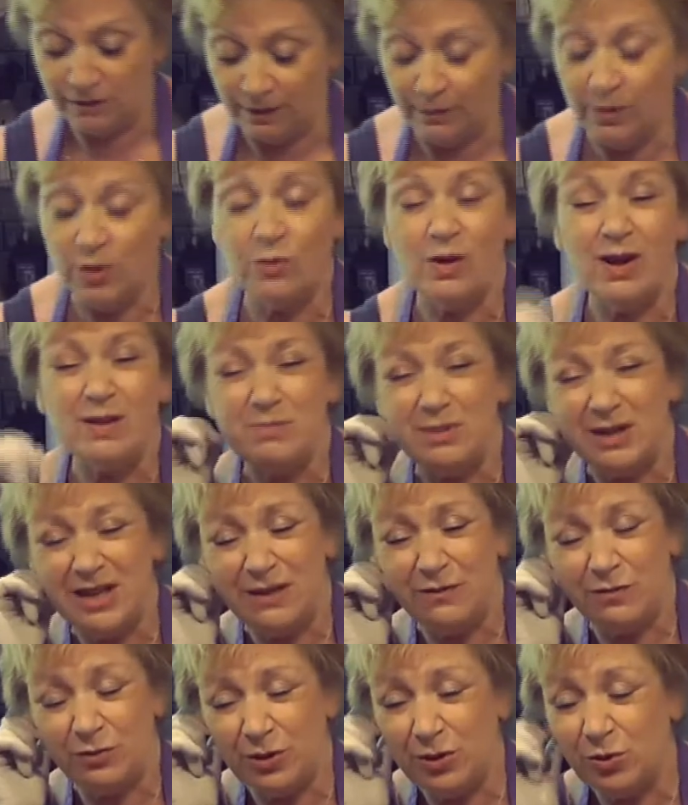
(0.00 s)
I'm a great
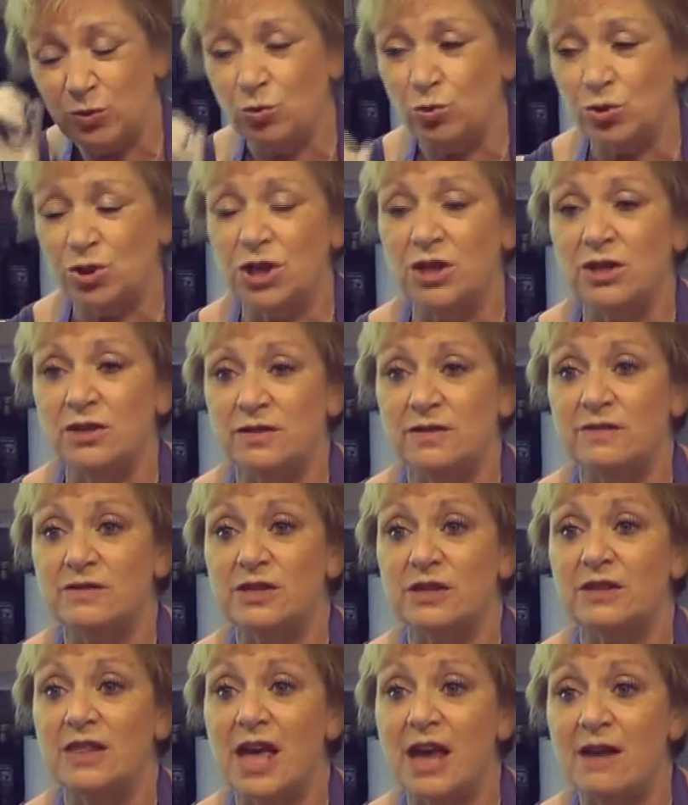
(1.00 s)
believer in alternatives
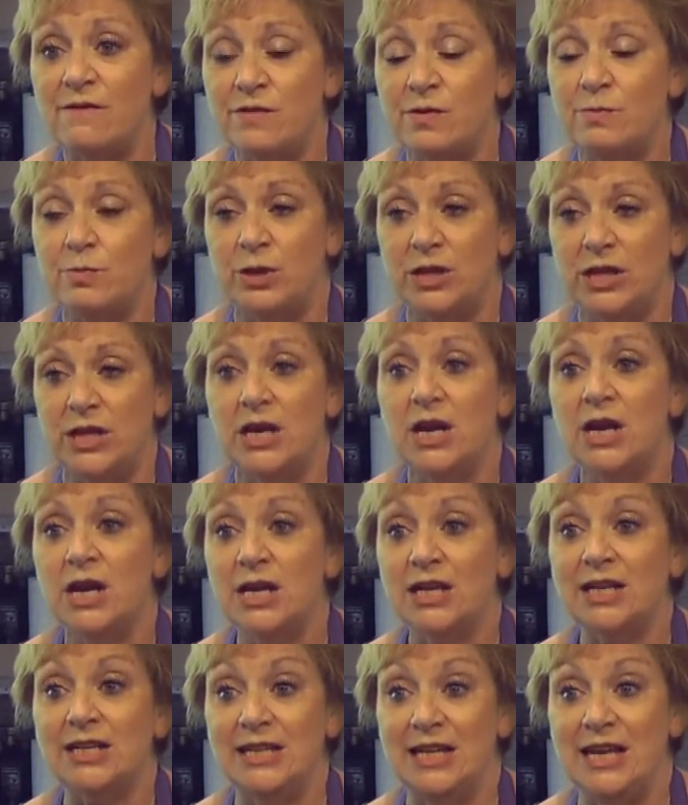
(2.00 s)
so that everybody
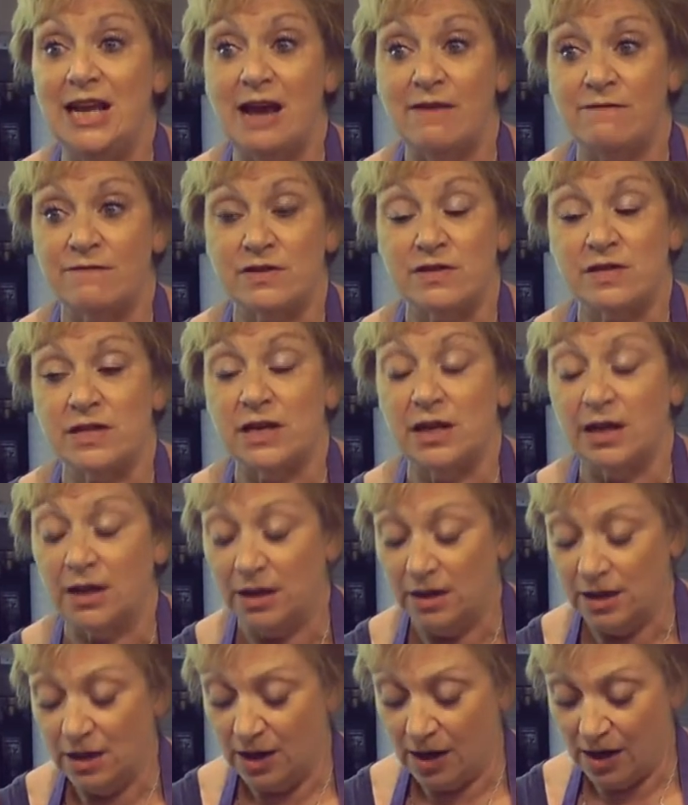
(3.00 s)
can eat everything.
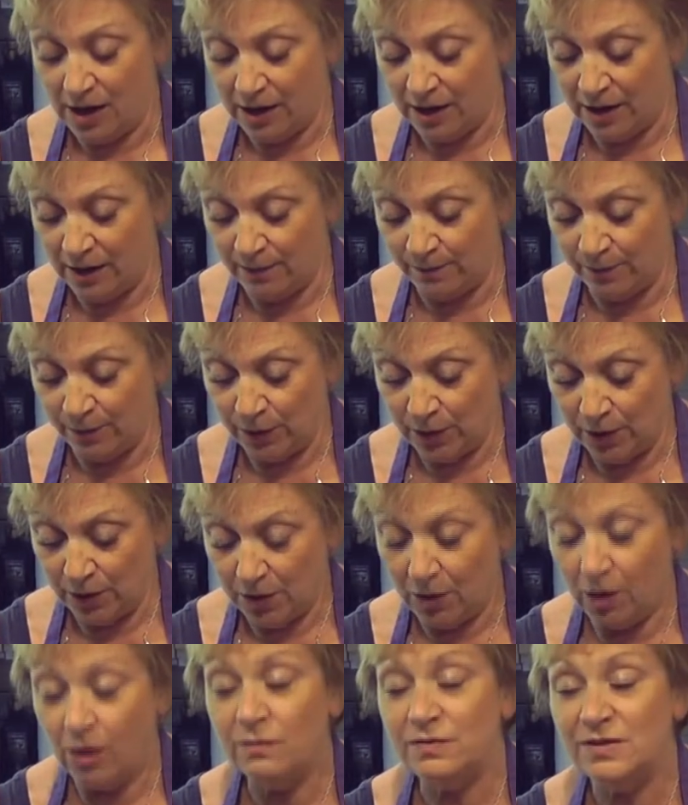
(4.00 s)

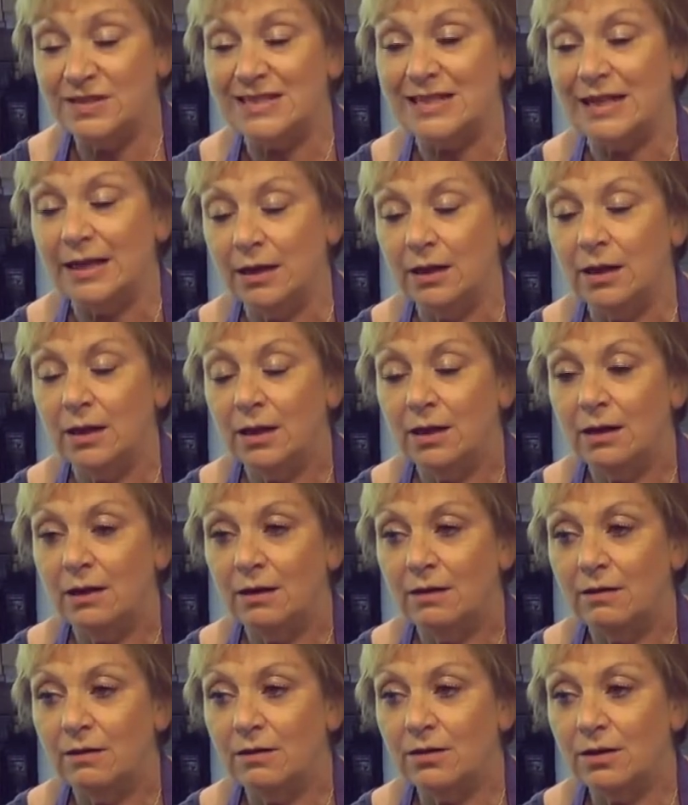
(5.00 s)
Obviously
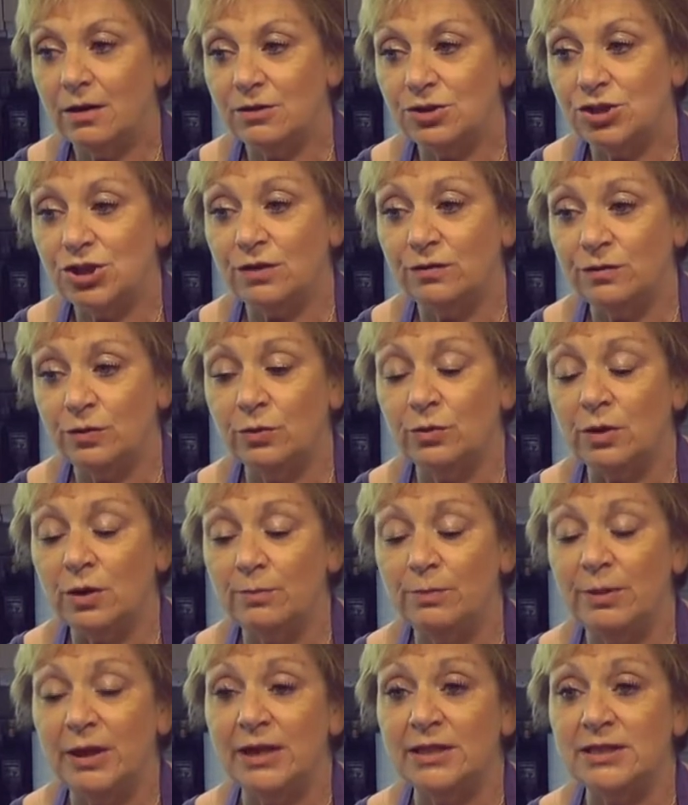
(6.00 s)

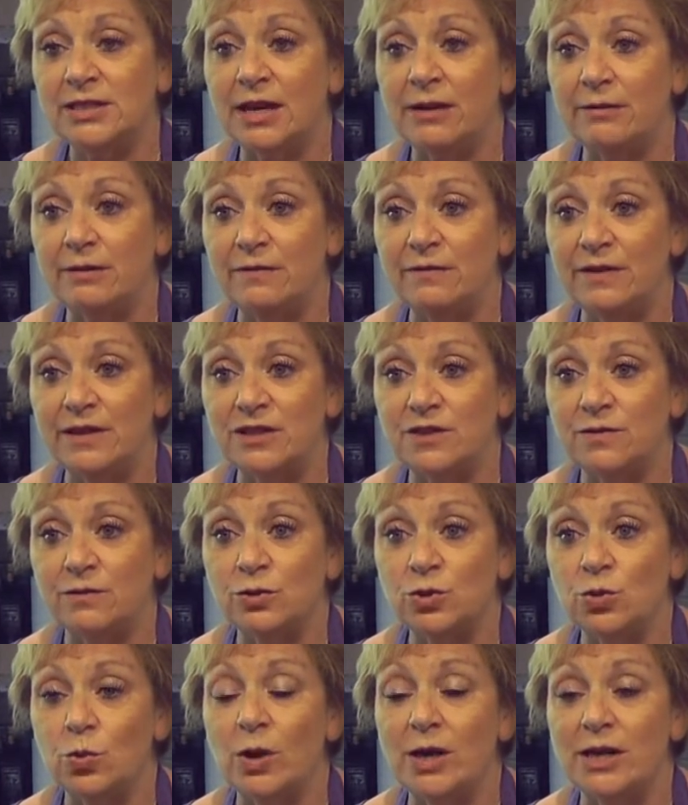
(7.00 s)
Shavuot, being a dairy festival,
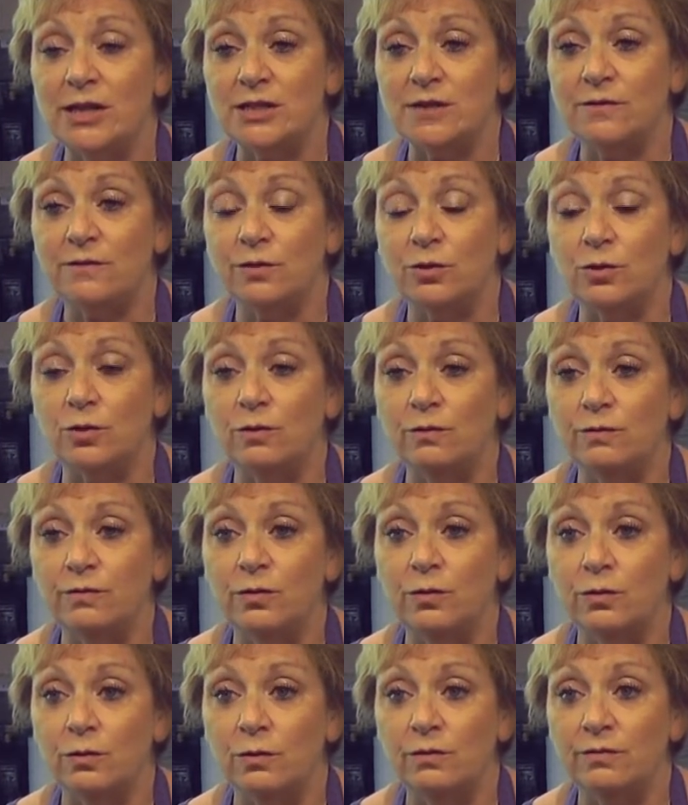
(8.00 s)
is quite difficult
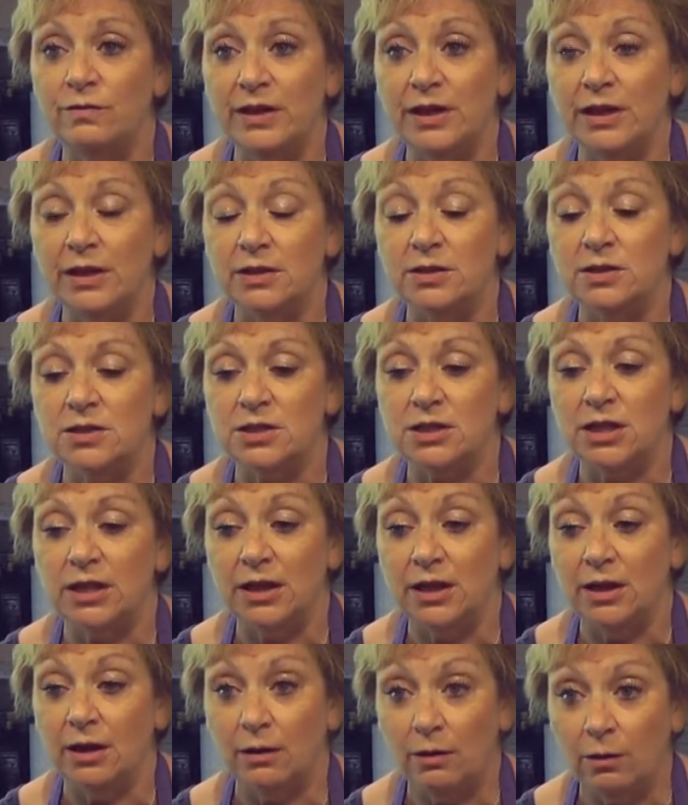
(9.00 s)
for vegans to
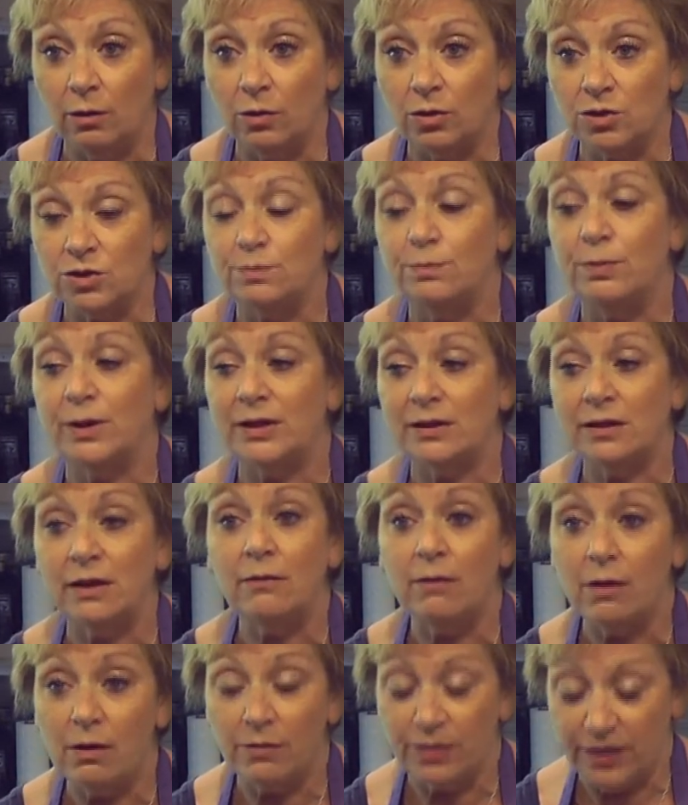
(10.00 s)
eat a lot, but
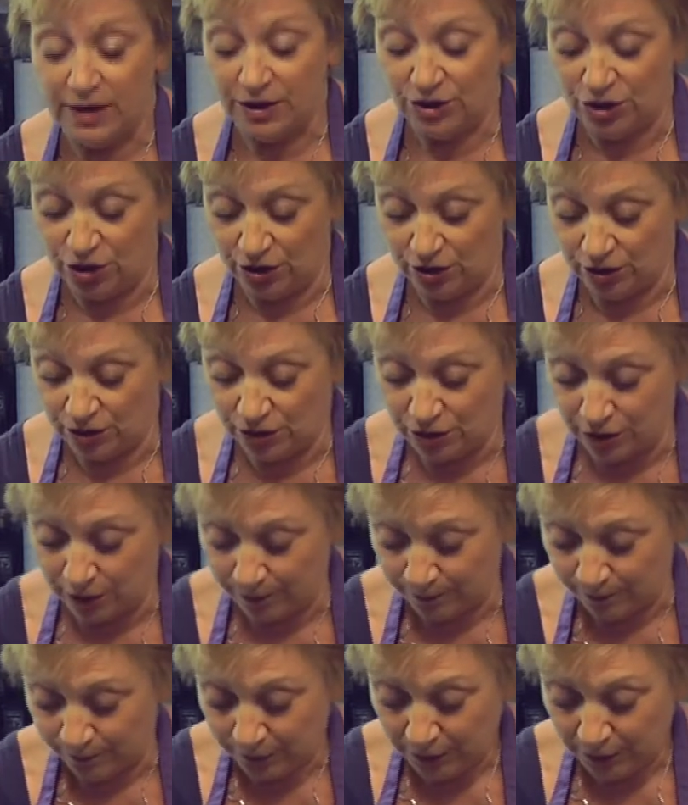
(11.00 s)
there are things you can do.